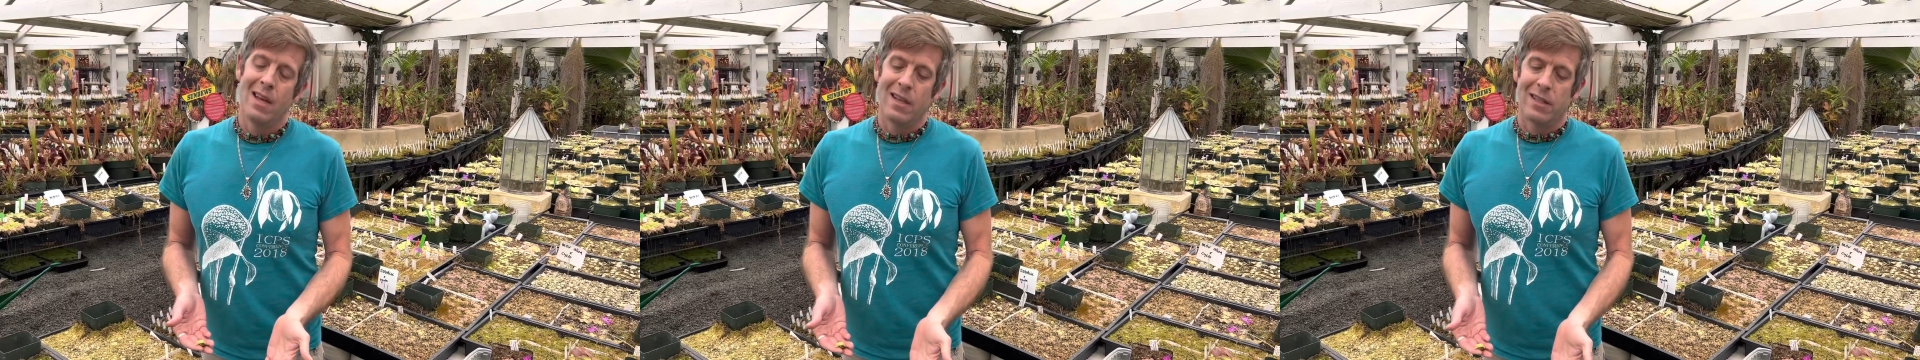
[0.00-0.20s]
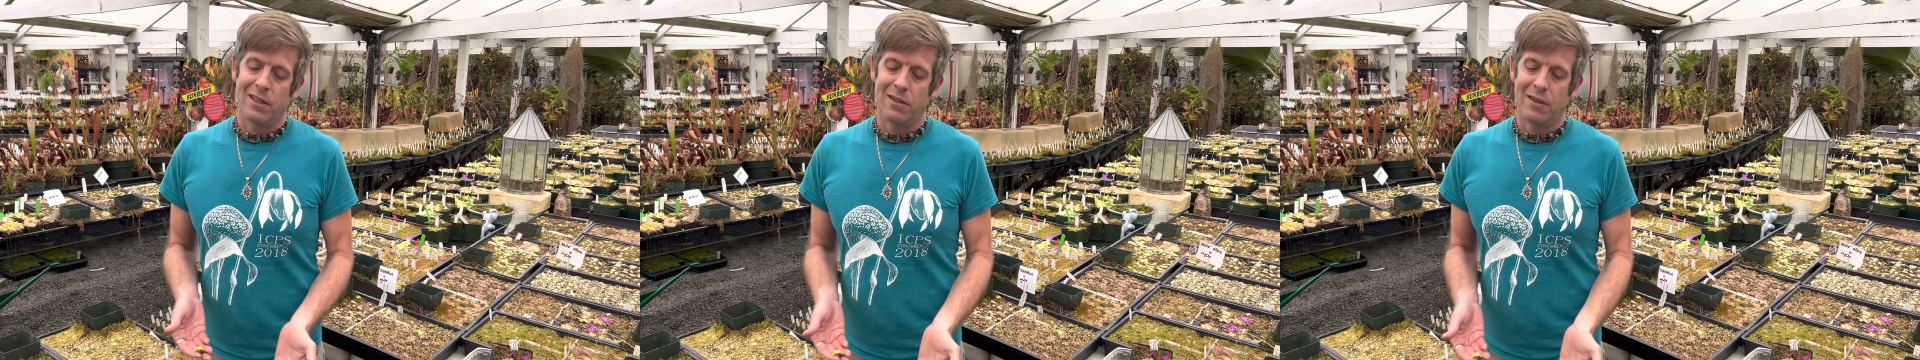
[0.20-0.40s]

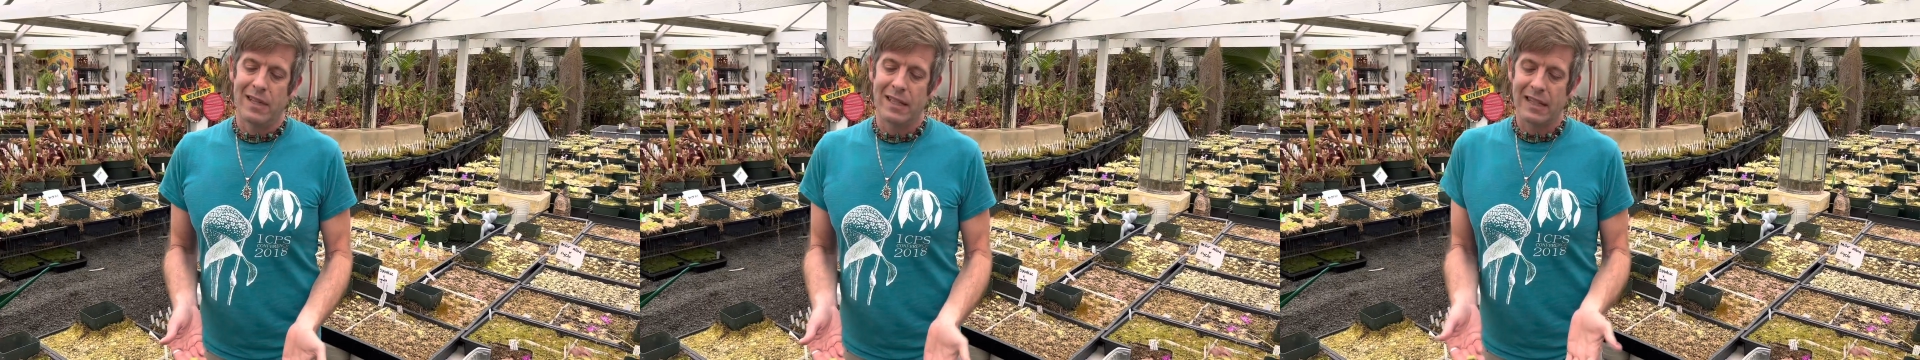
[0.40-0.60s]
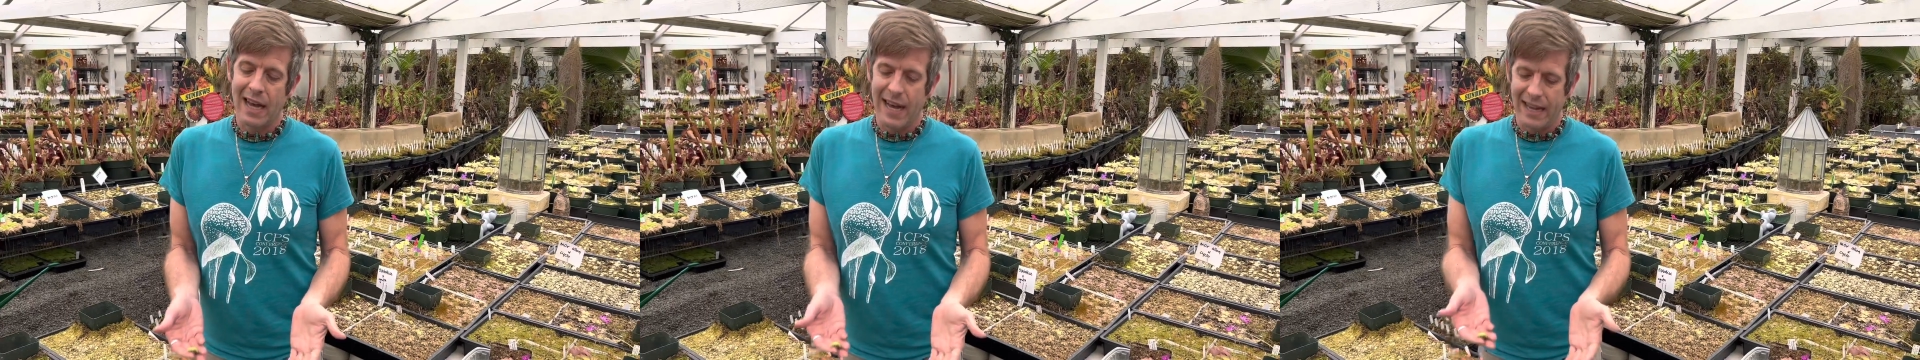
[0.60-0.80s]
So
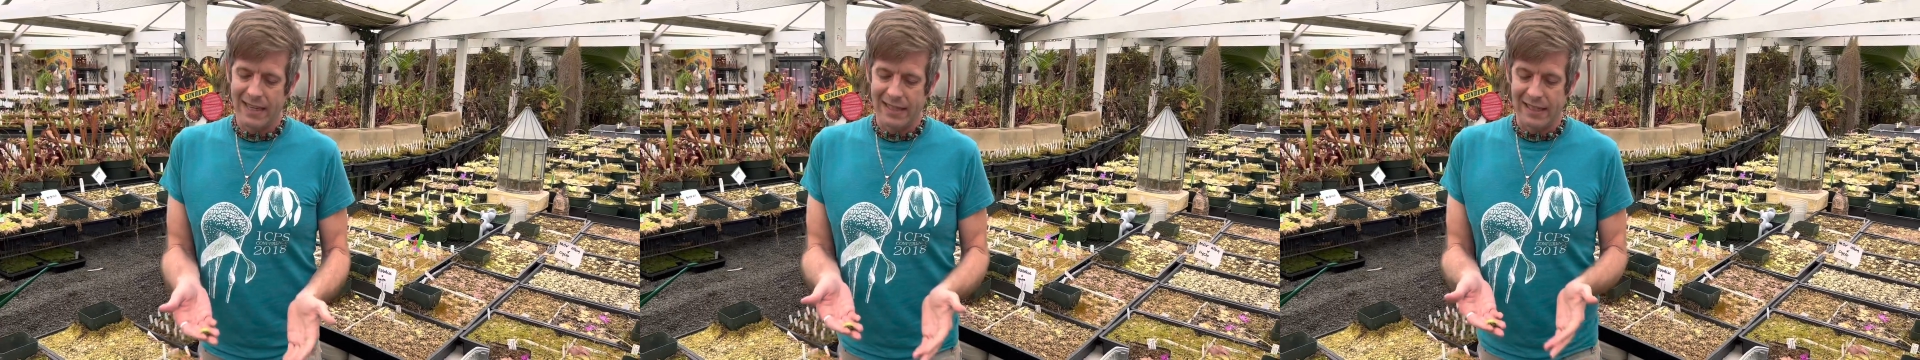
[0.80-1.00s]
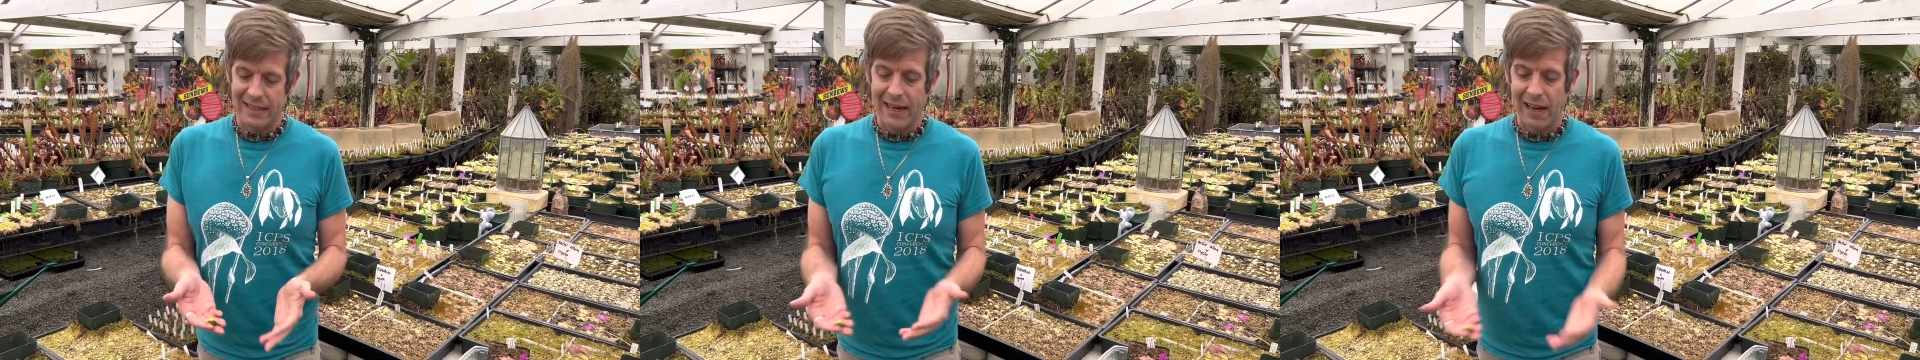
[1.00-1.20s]
these
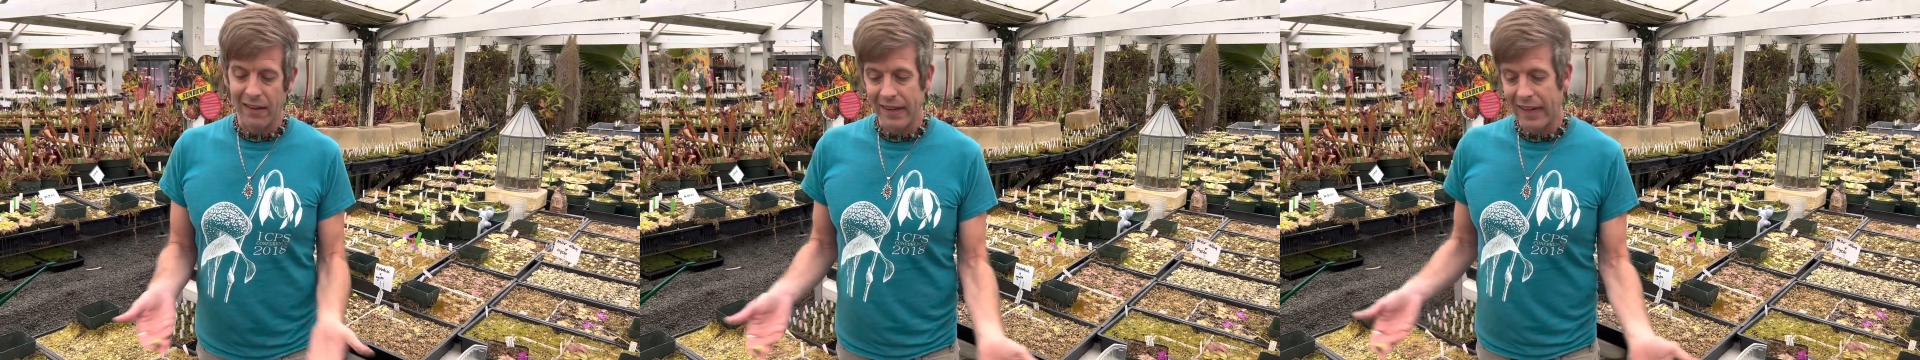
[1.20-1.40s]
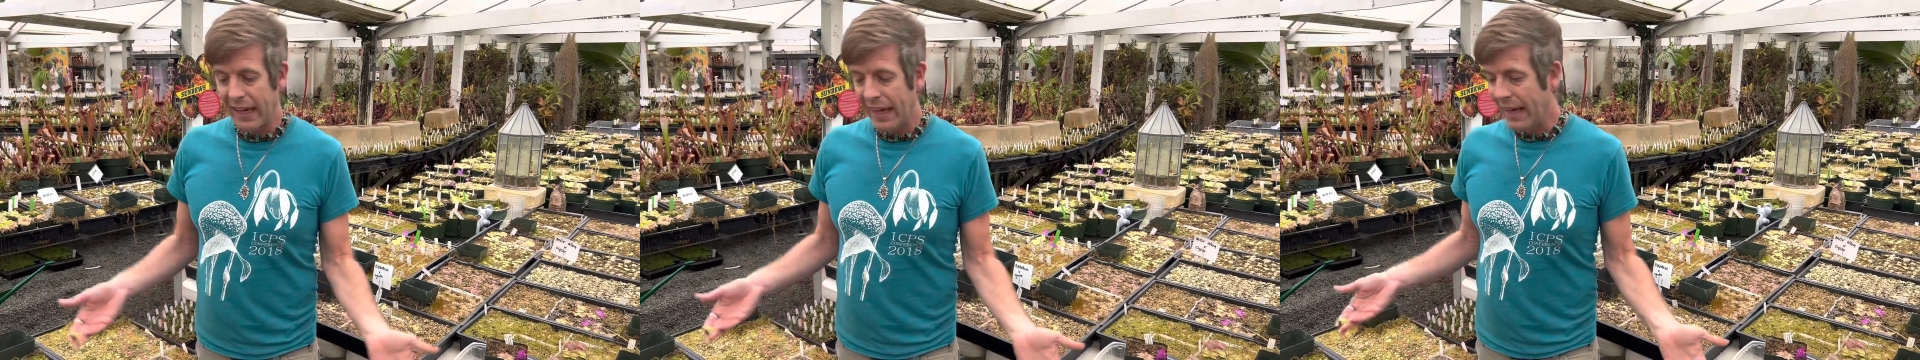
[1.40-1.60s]
guys, as
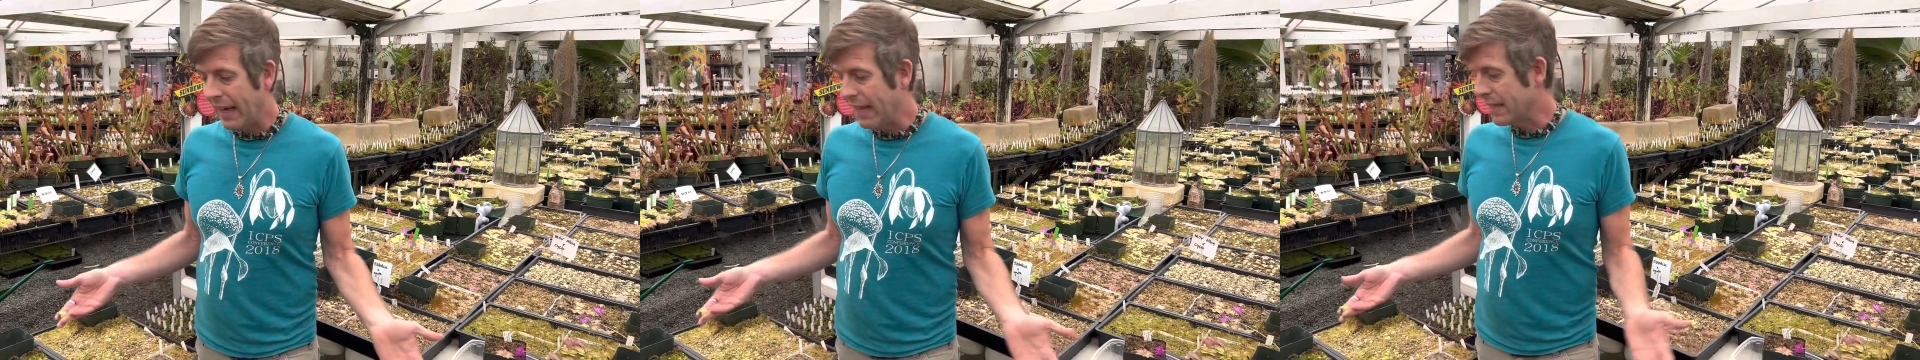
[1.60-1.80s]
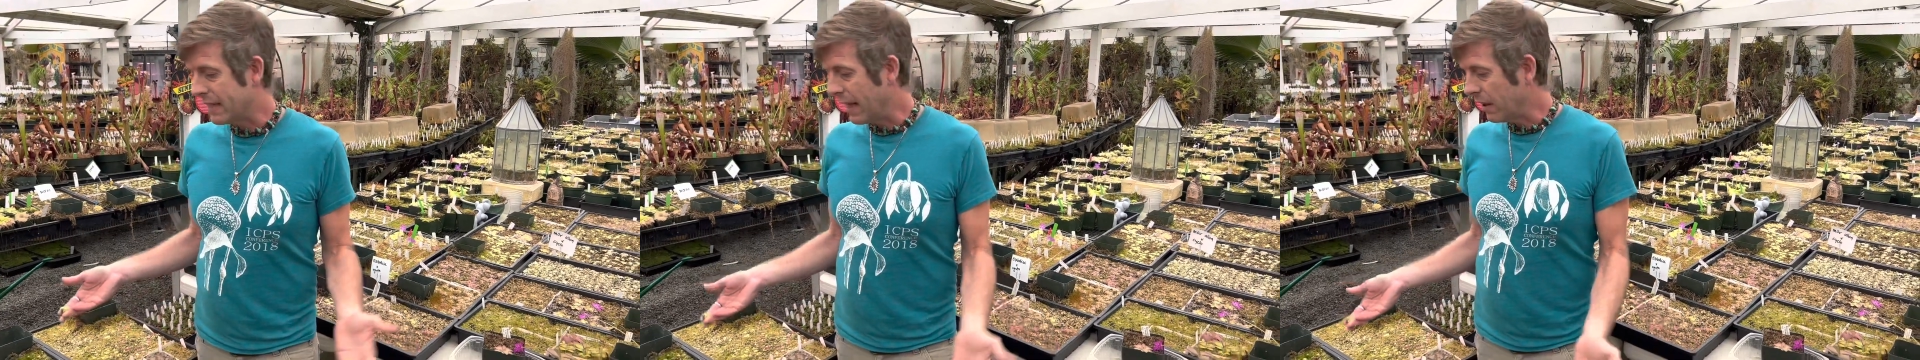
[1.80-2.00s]
delicate
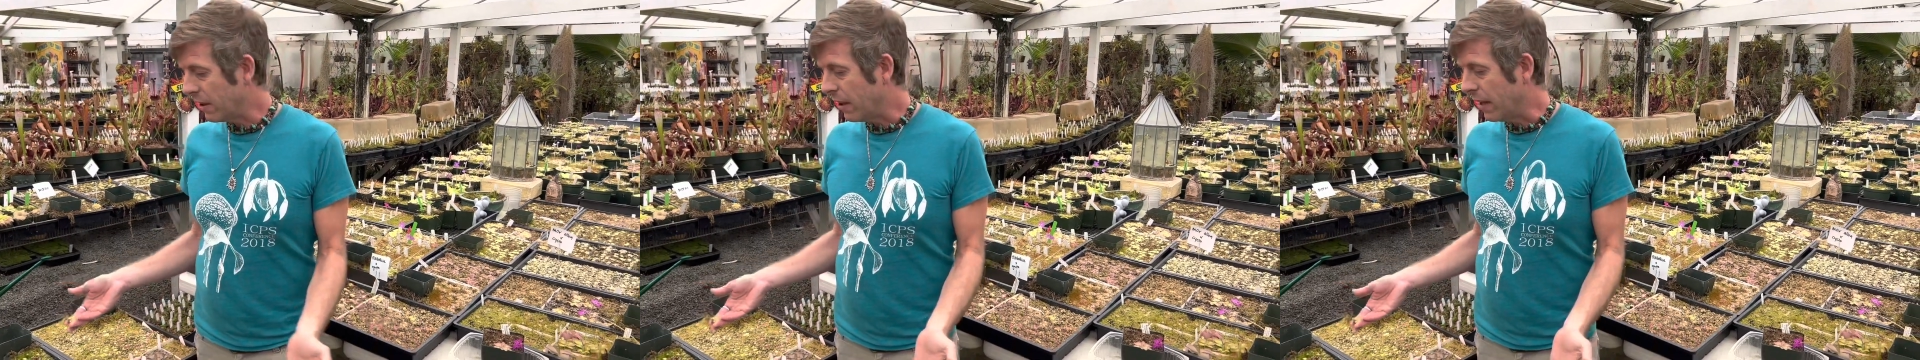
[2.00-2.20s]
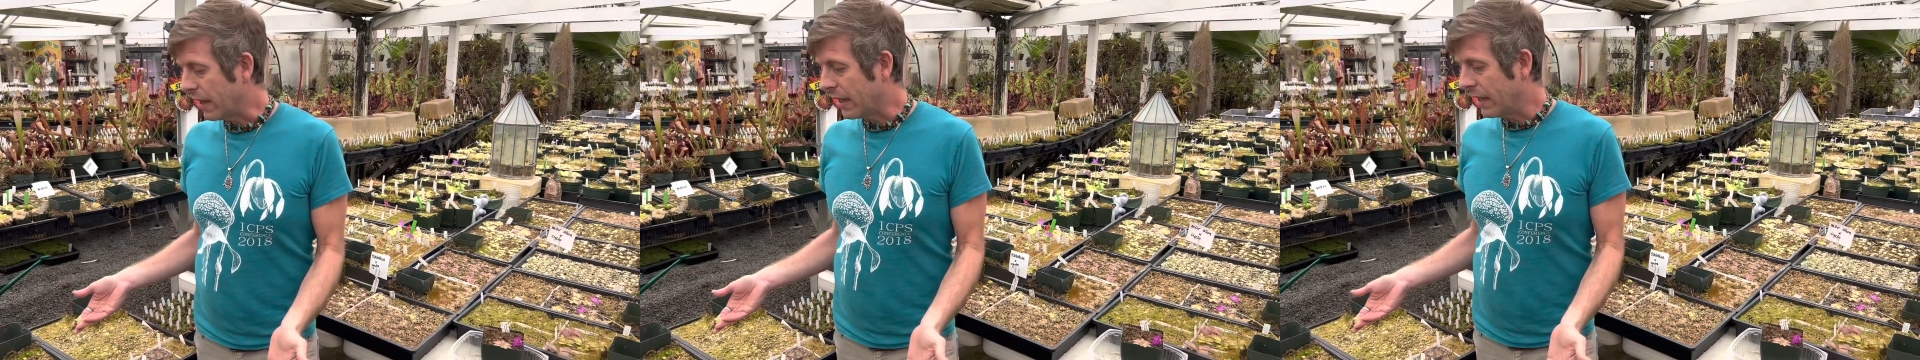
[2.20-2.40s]
as they
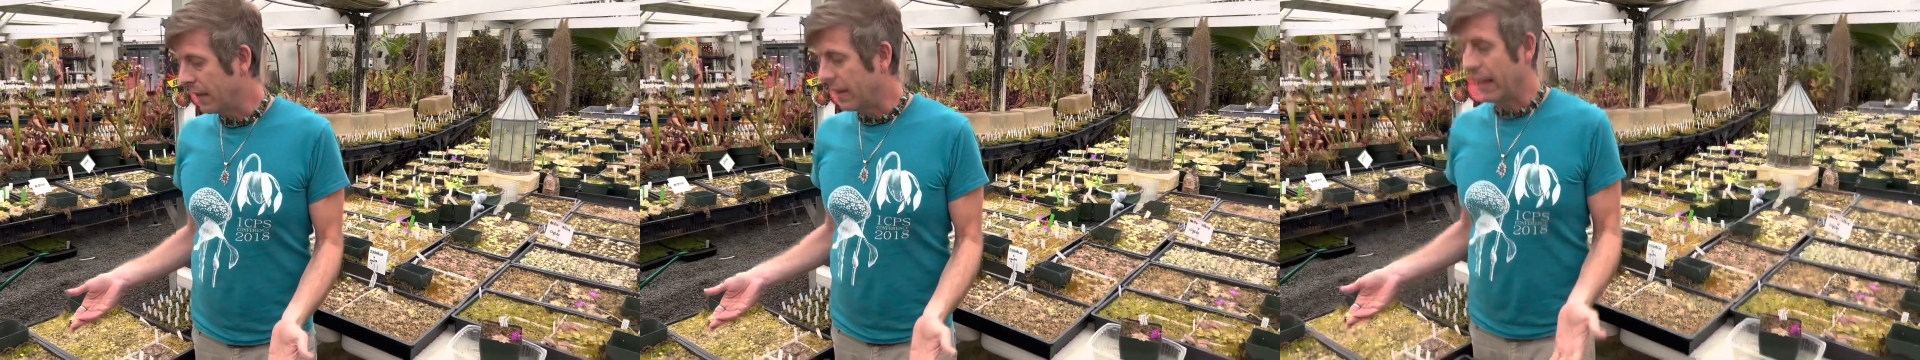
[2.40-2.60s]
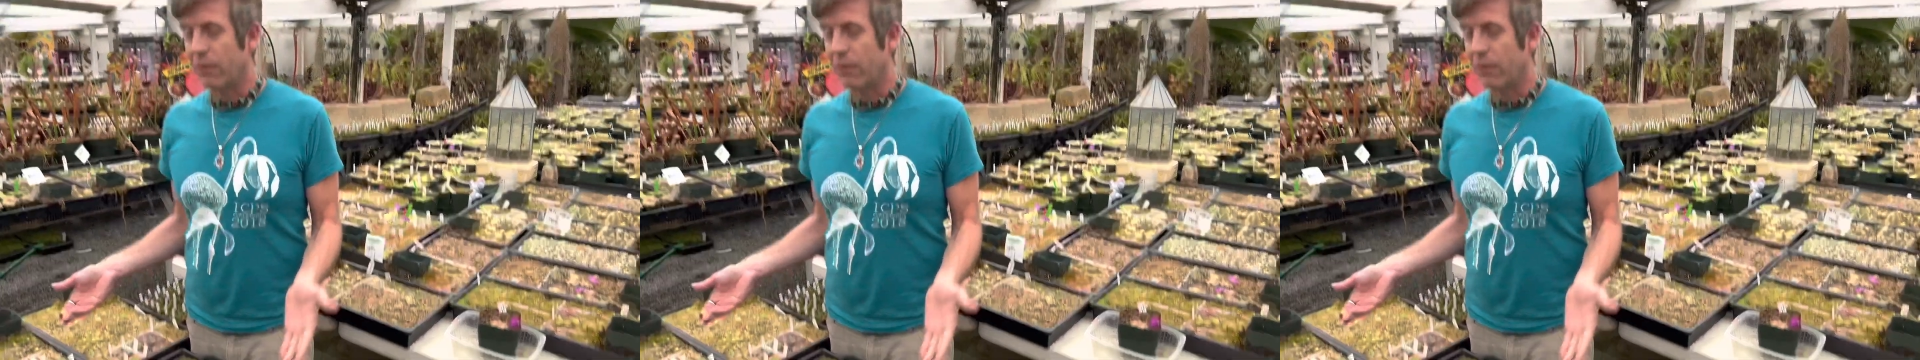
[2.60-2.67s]
look, they